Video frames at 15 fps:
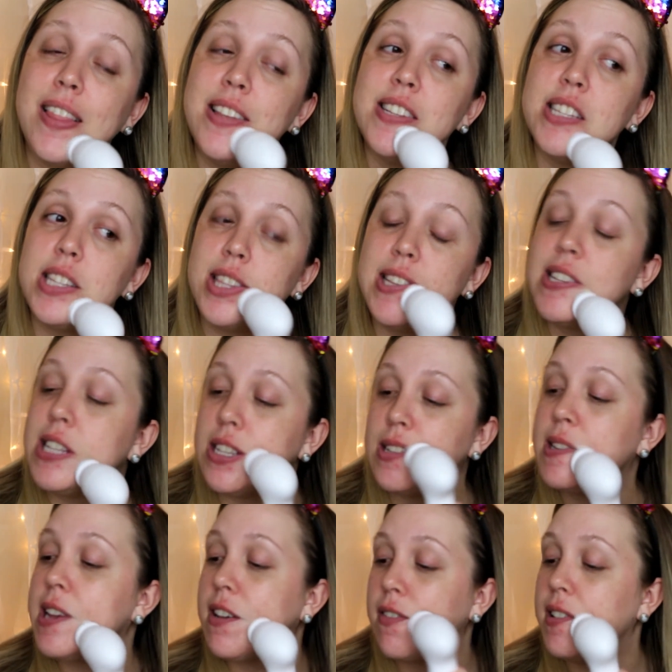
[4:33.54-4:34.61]
This this
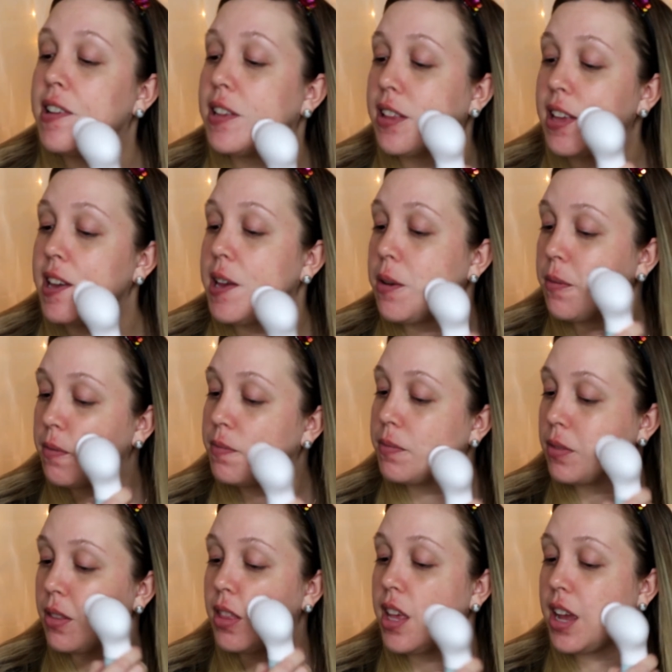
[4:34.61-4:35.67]
is definitely
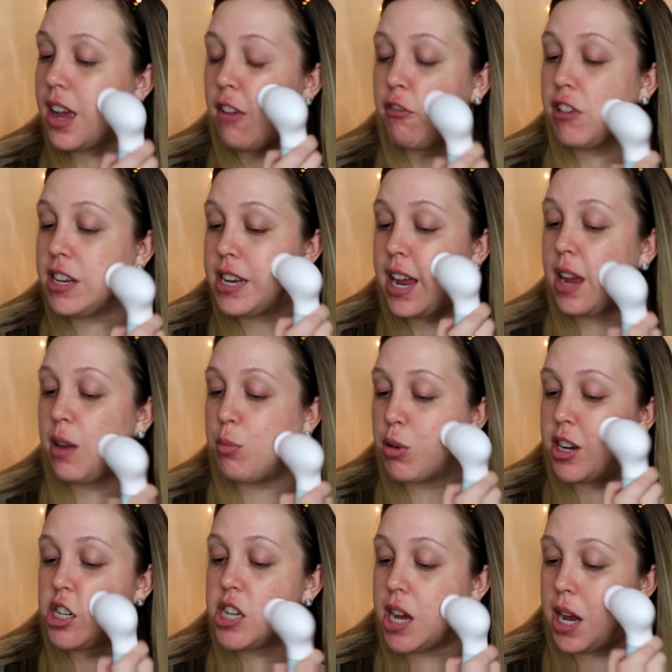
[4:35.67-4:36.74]
the everyday
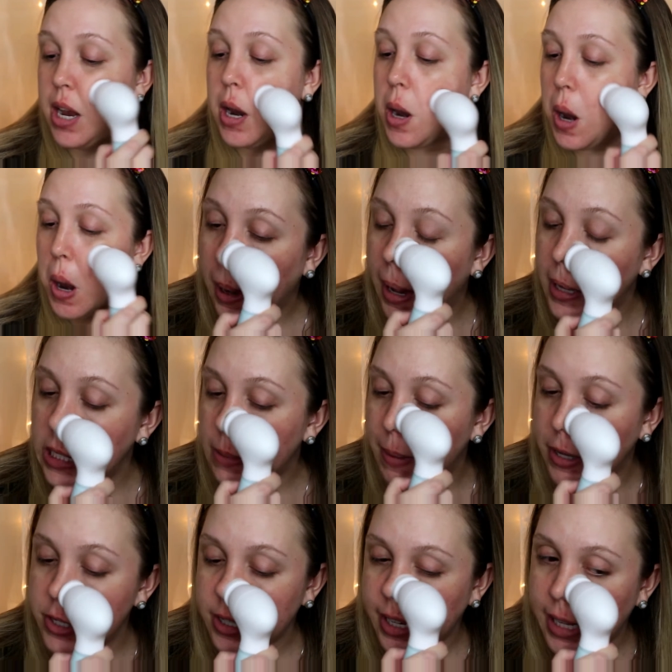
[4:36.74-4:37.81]
brush head. I
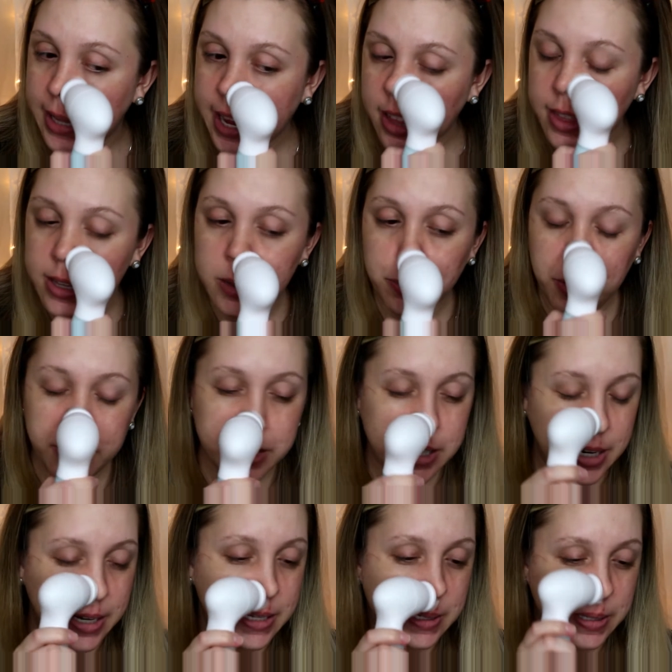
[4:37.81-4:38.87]
especially like these
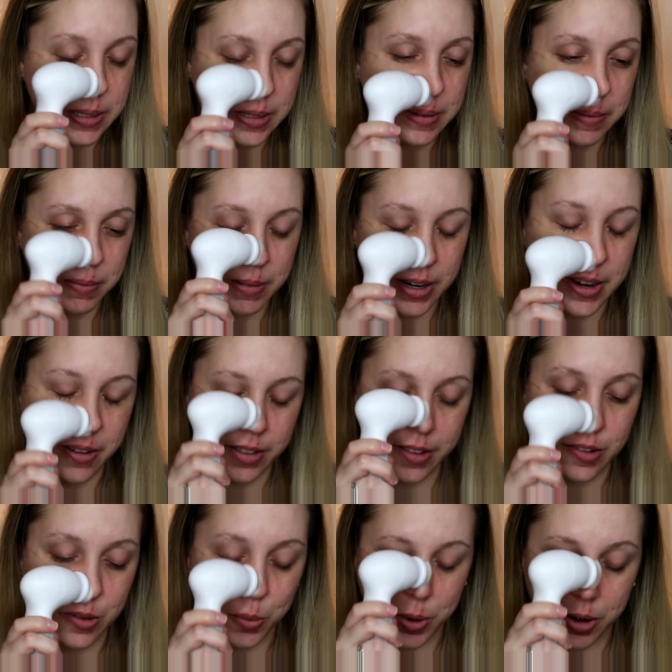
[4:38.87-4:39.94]
brushes. I know
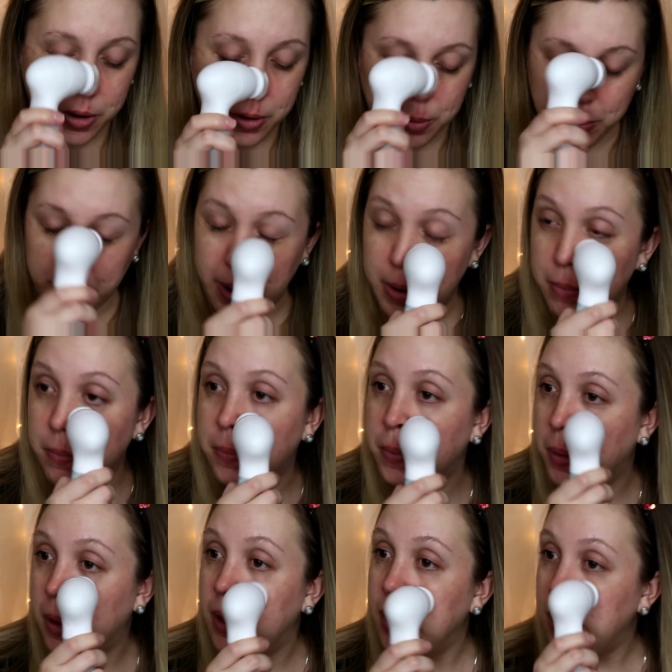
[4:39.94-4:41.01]
this is weird, but
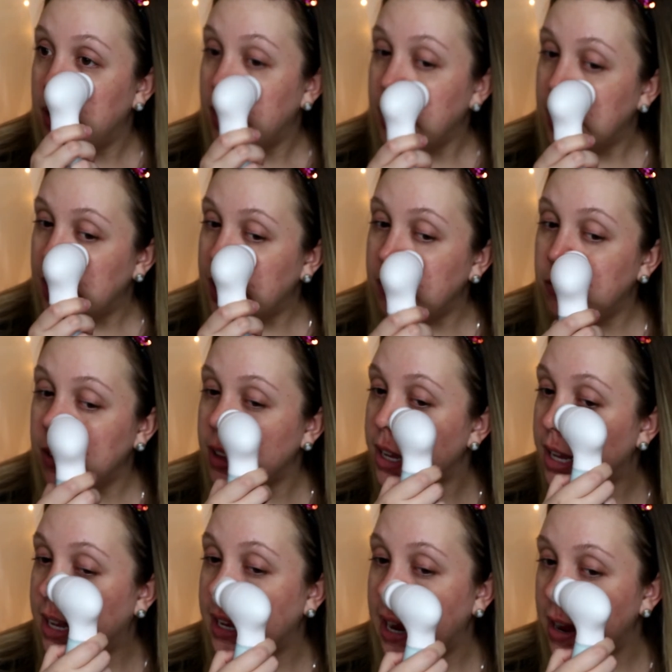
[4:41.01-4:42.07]
it
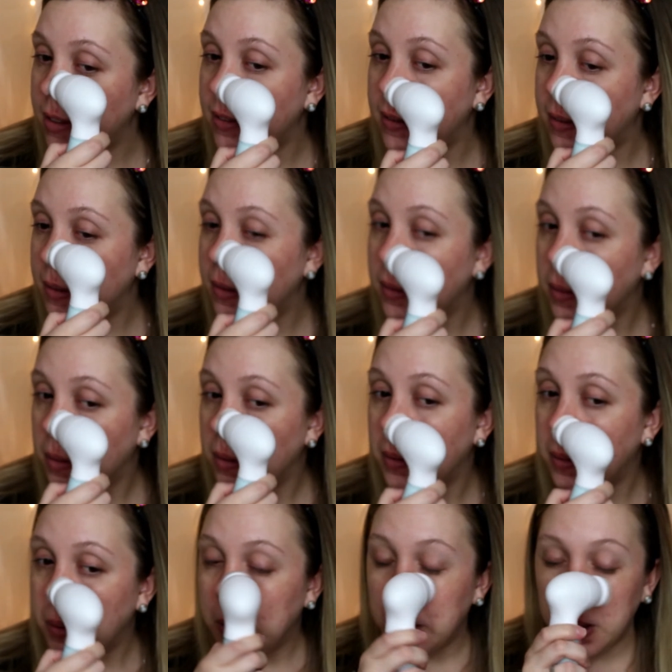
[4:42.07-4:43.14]
really gets
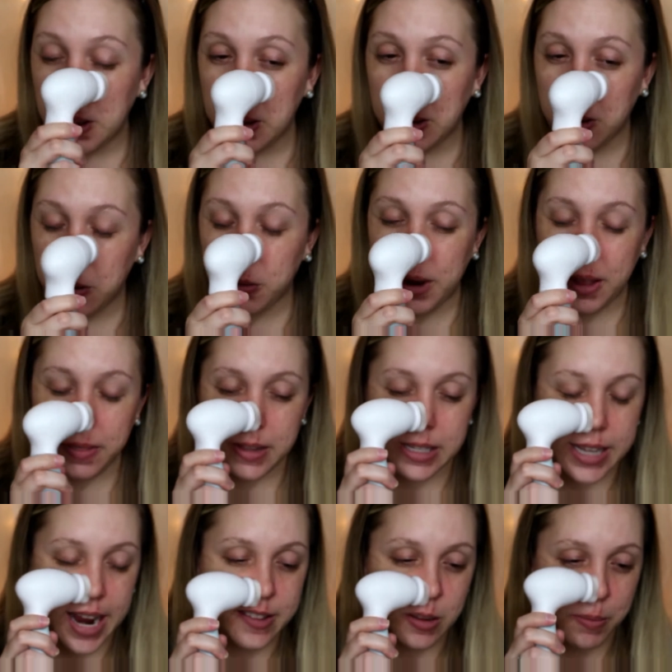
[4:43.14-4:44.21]
around the
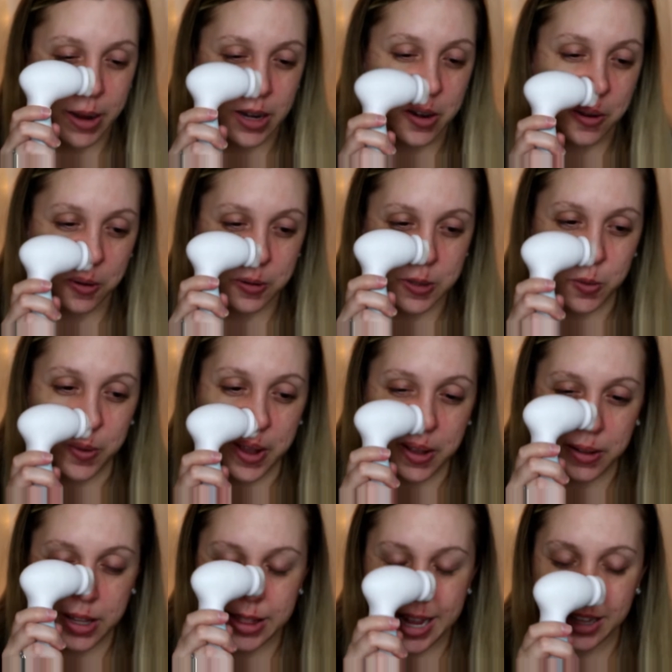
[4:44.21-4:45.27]
sides of my nose
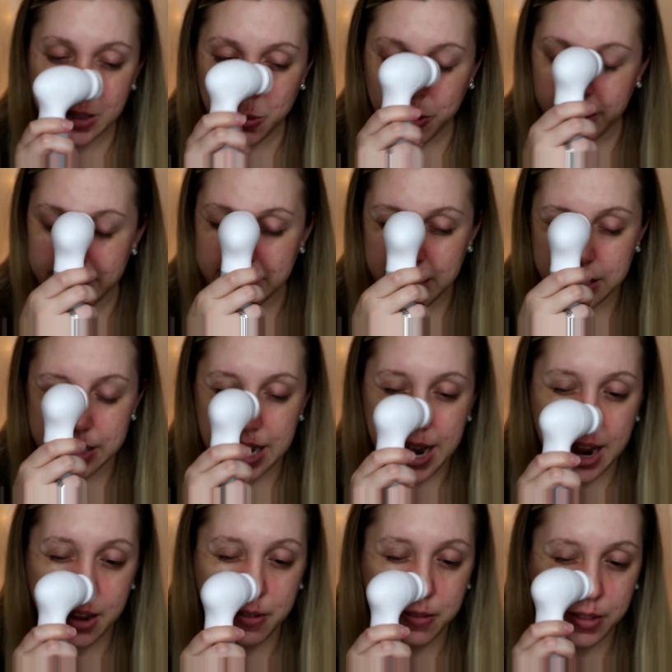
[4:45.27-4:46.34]
well, and that's where I tend to
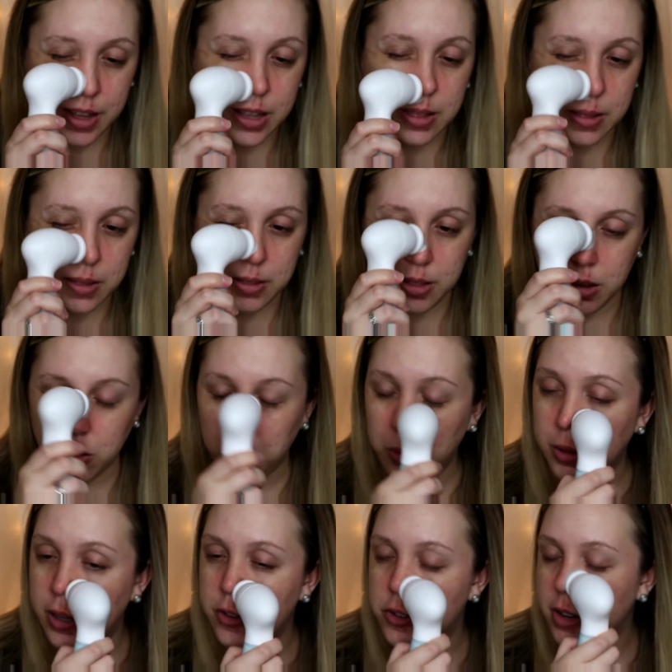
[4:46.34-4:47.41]
have like the
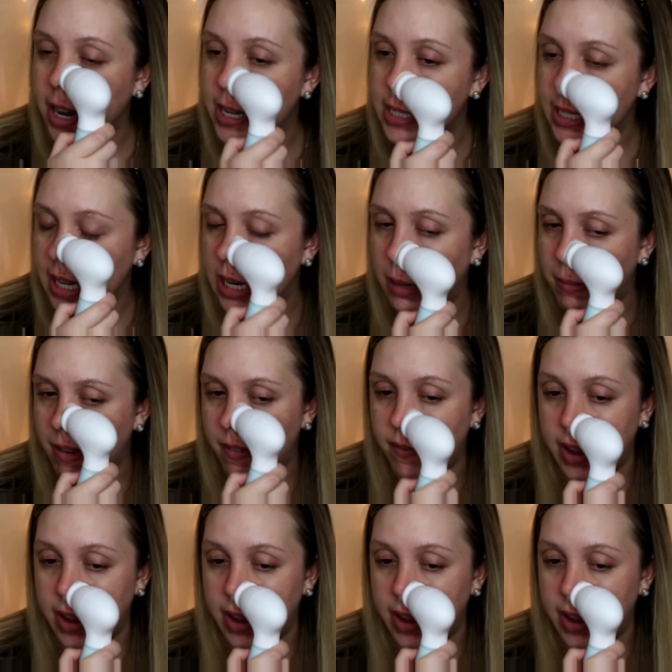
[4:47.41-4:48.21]
only dry skin on my